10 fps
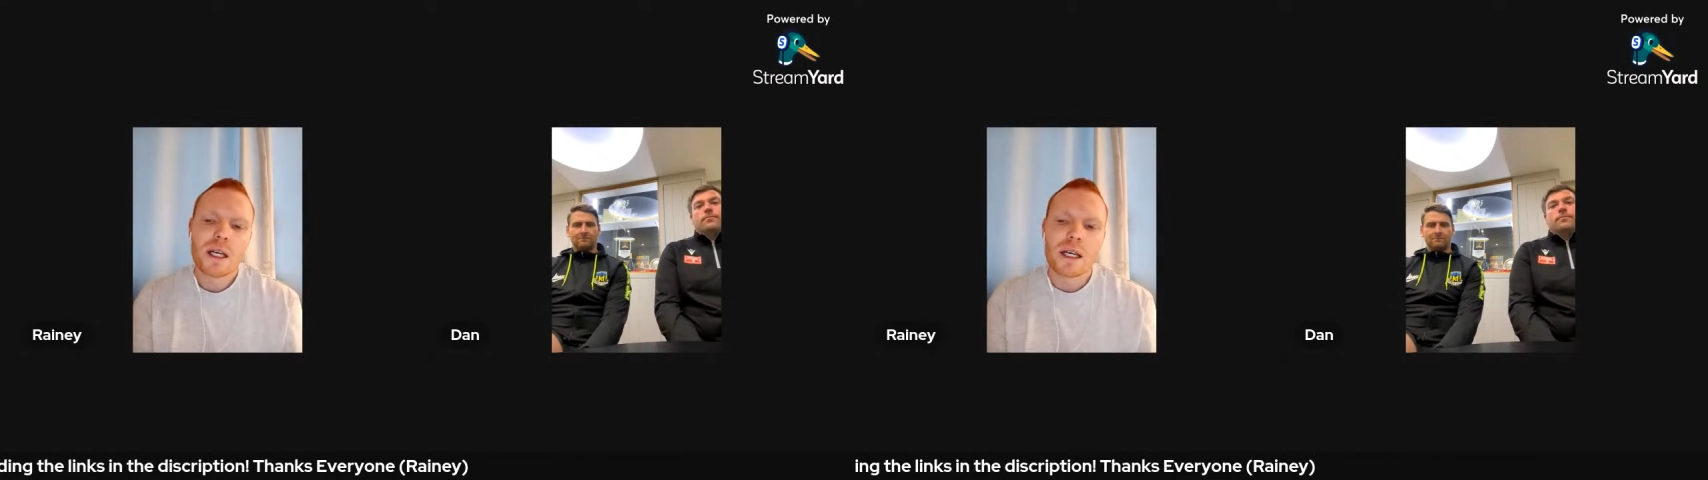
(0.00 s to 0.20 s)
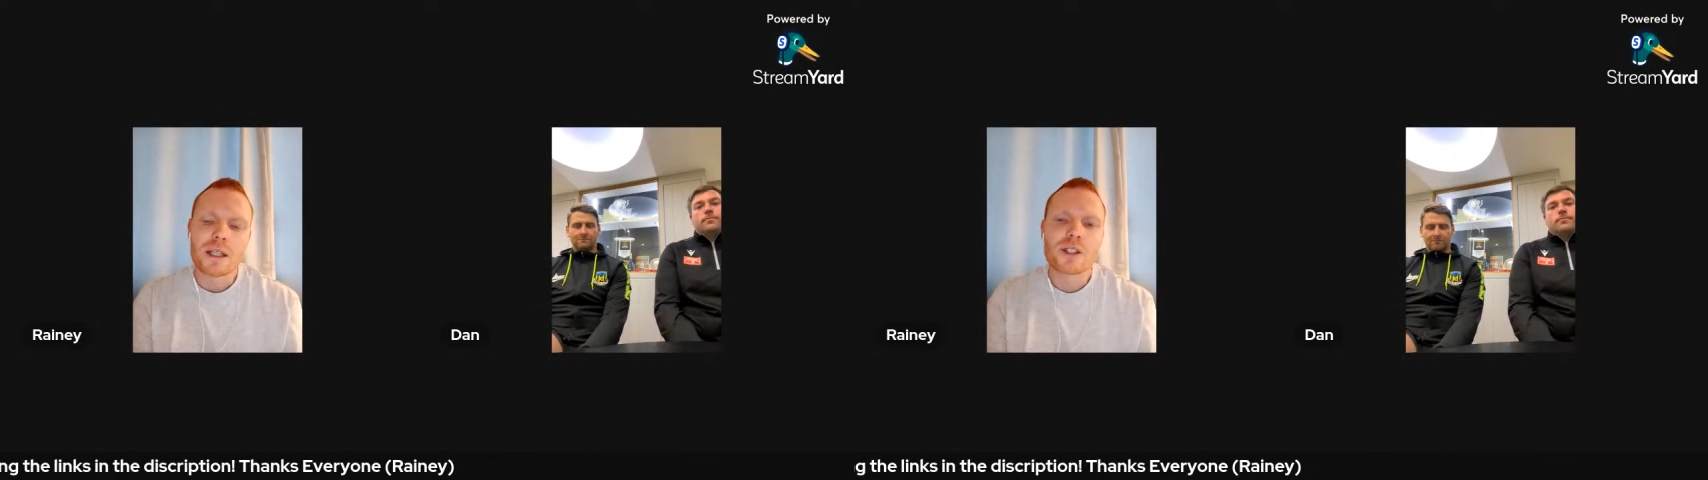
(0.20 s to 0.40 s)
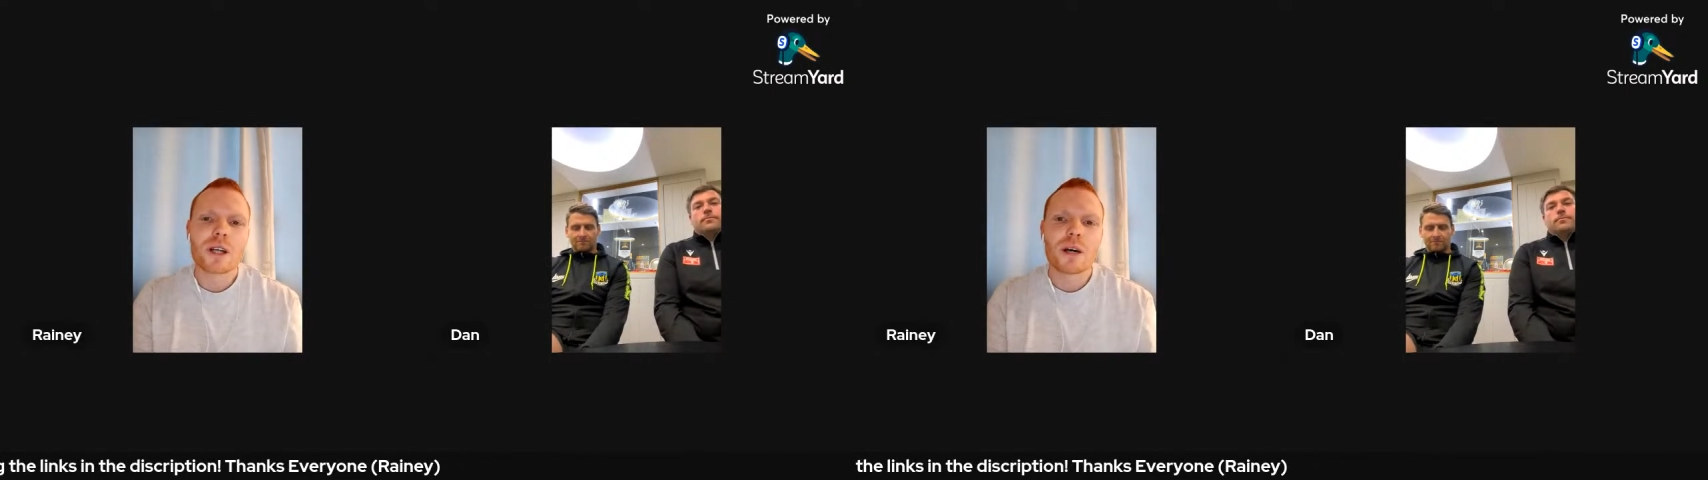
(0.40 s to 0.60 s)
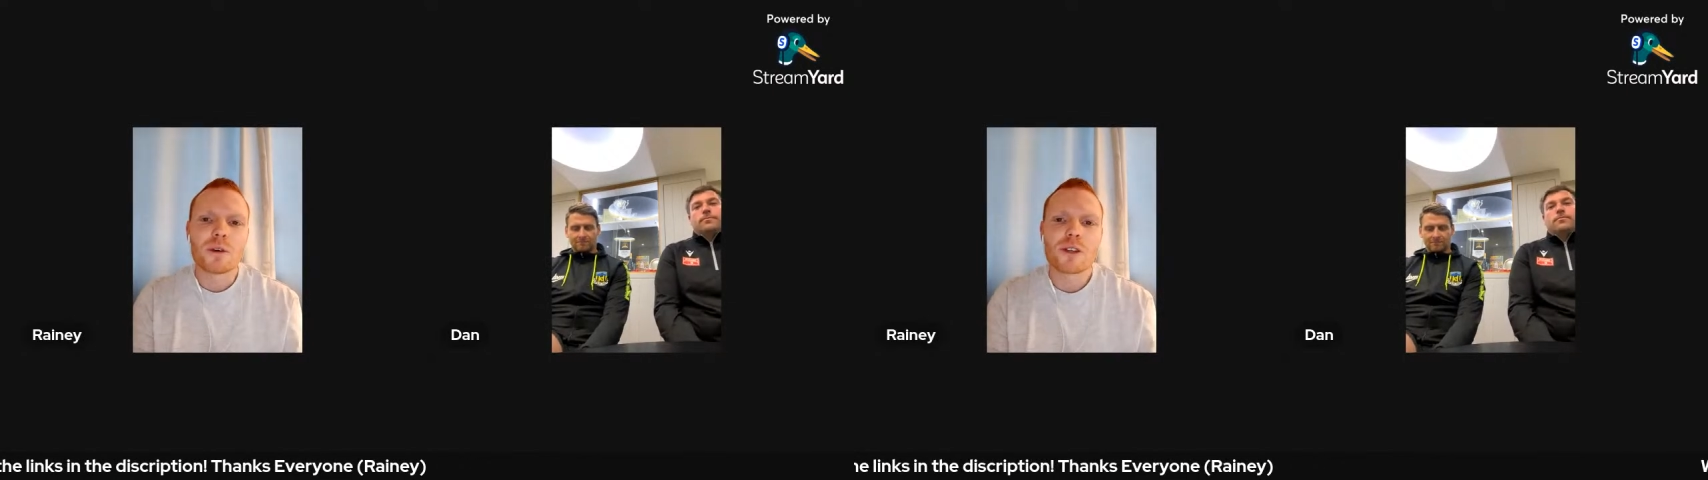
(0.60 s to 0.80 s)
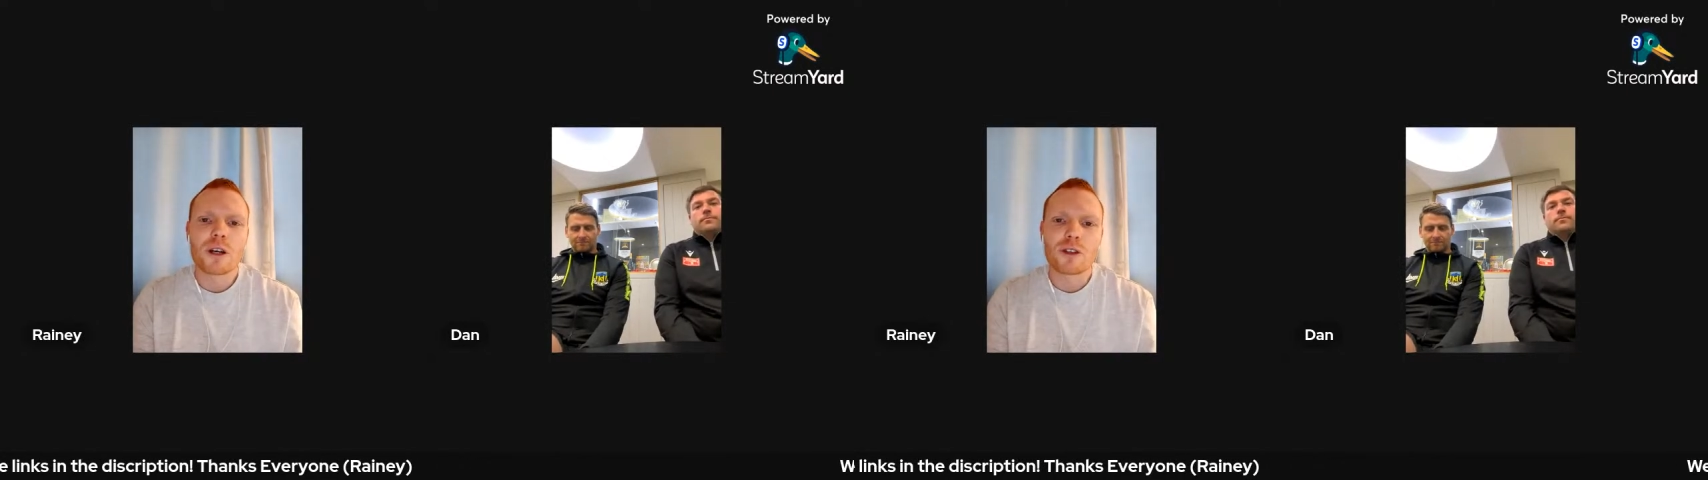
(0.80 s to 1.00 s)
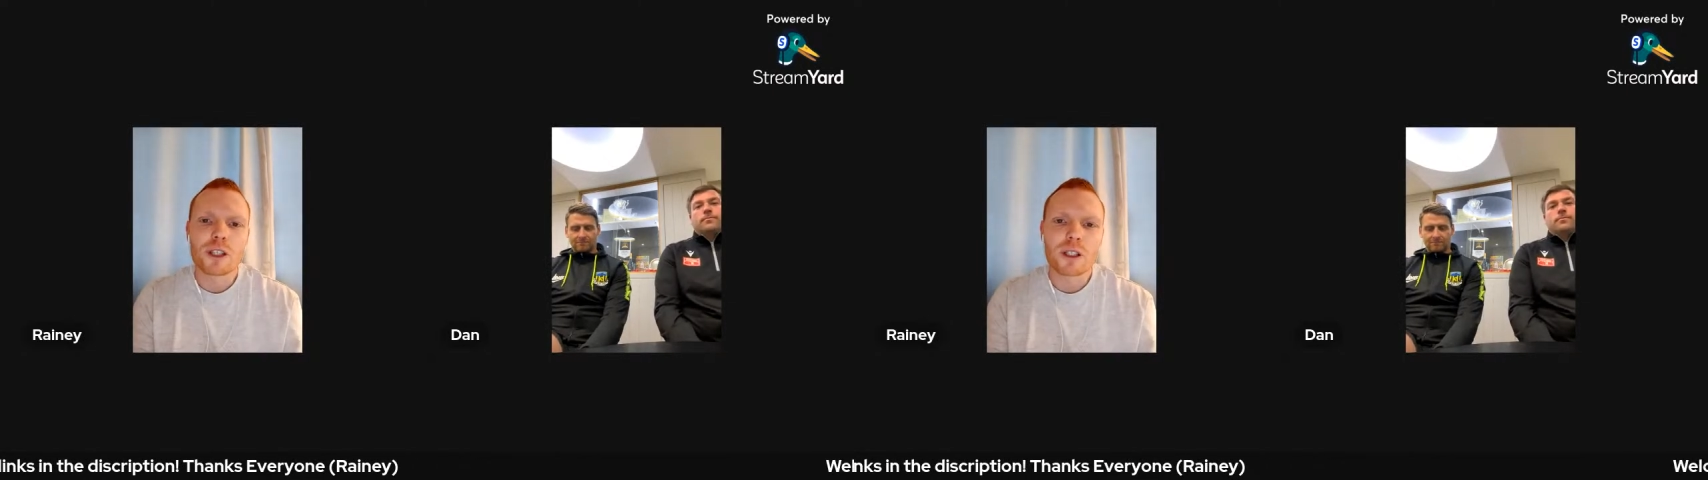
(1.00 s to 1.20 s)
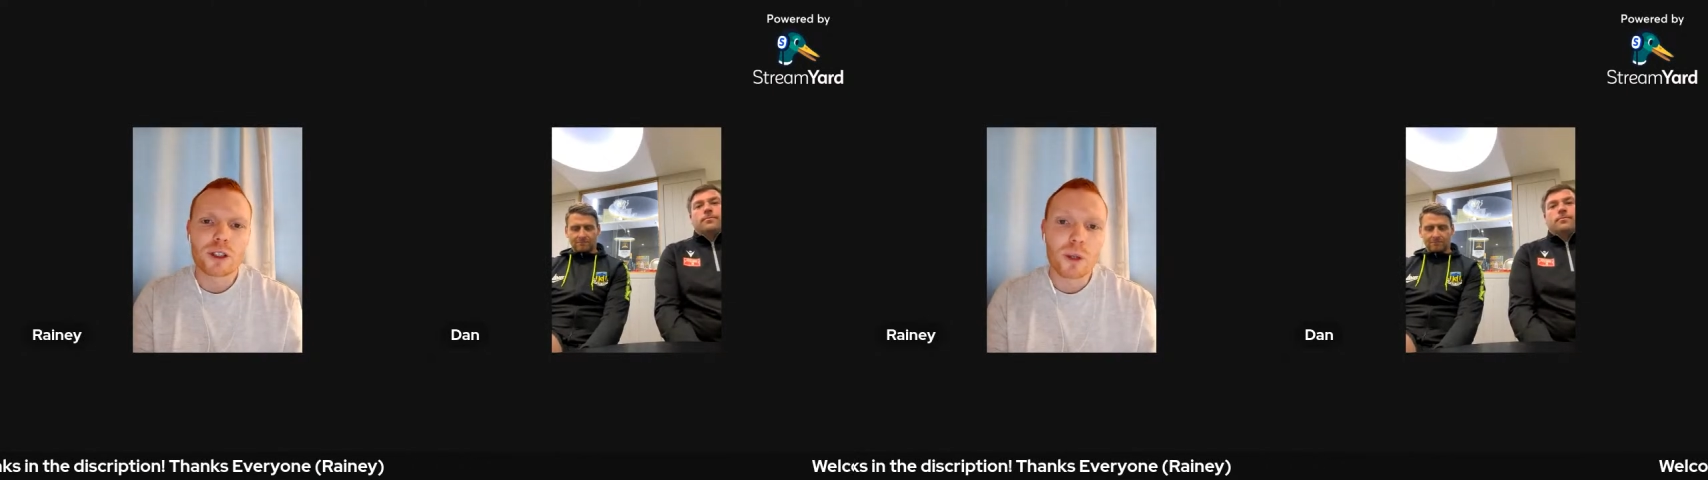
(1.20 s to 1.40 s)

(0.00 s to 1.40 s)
and starting with South Shields,